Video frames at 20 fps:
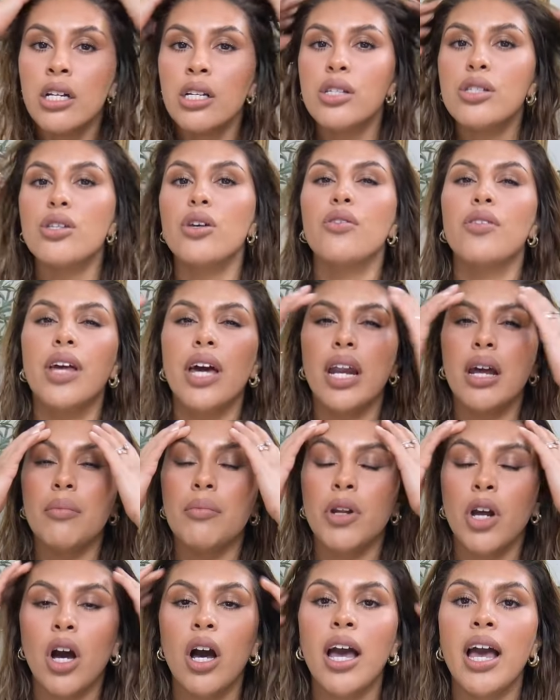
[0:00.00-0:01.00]
so that
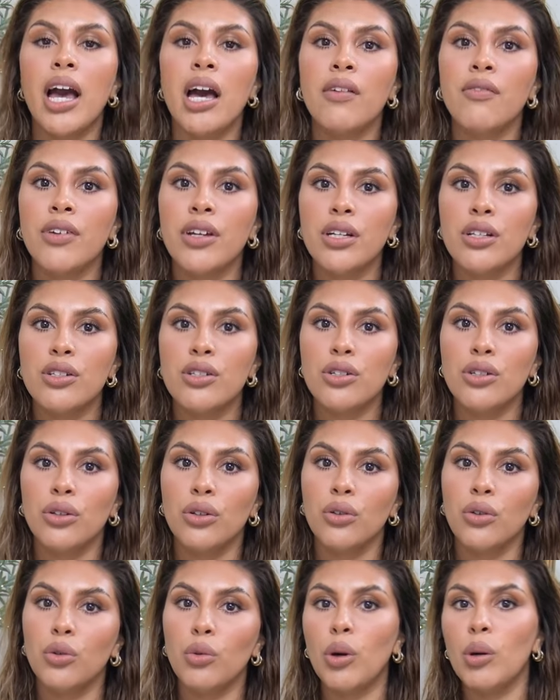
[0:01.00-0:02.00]
I'm not having
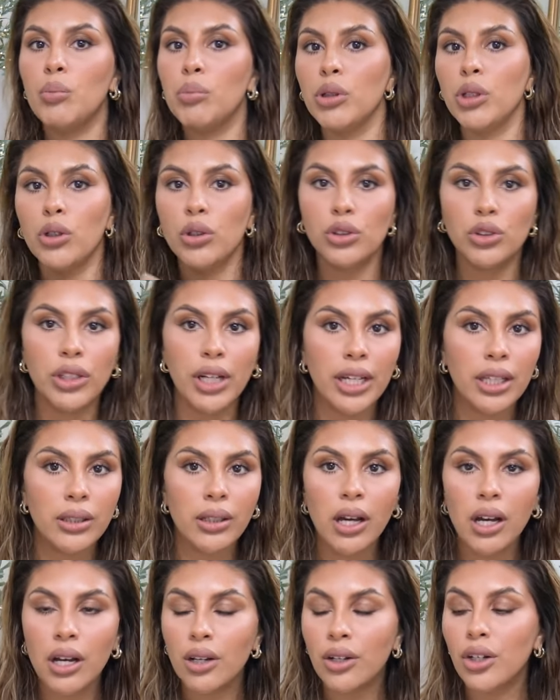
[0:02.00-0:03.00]
to blow dry
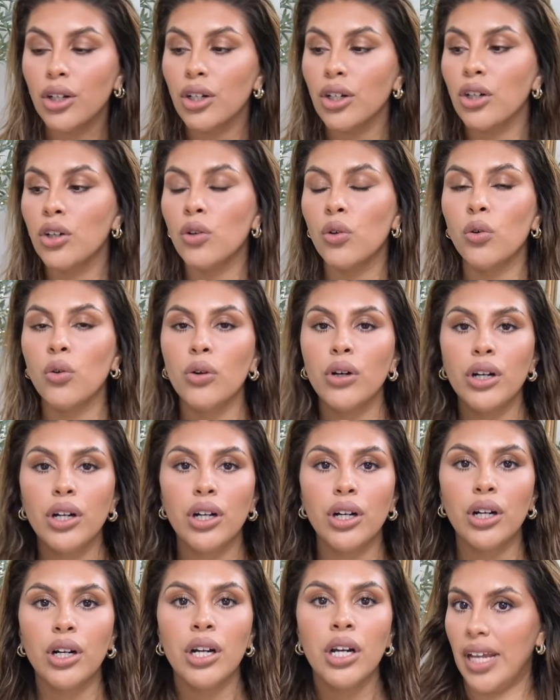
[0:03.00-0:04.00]
longer
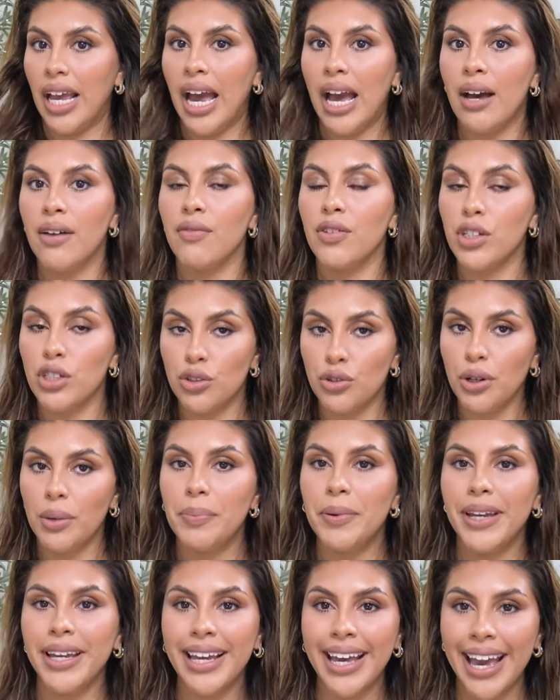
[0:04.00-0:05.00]
or have
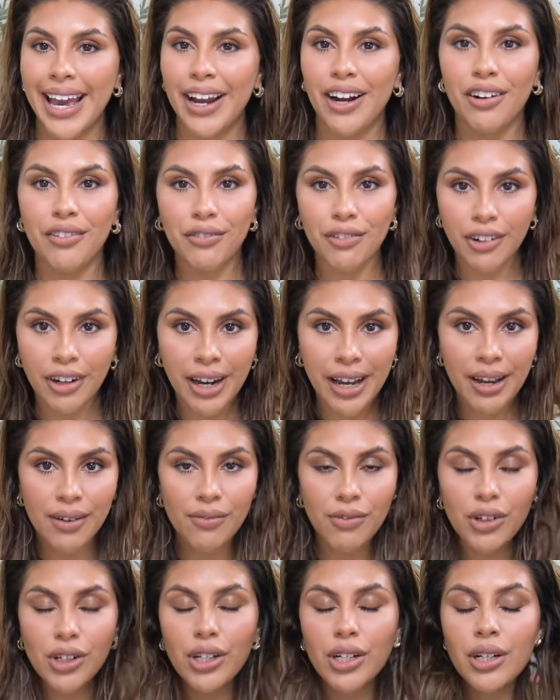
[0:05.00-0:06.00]
dripping hair
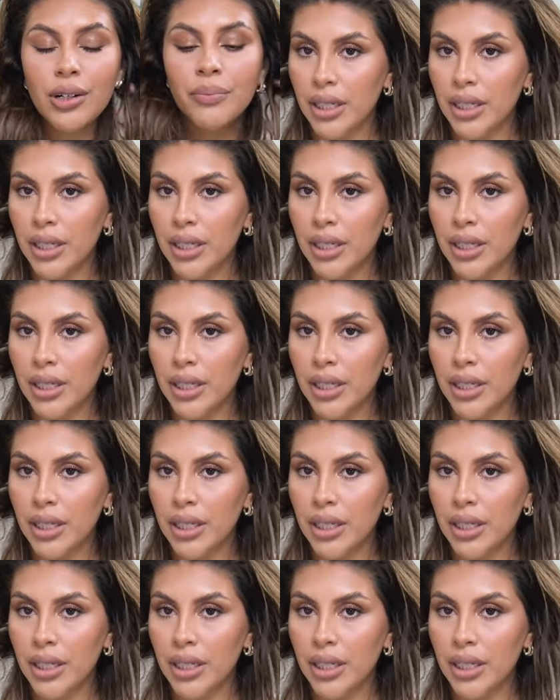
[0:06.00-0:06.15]
forever.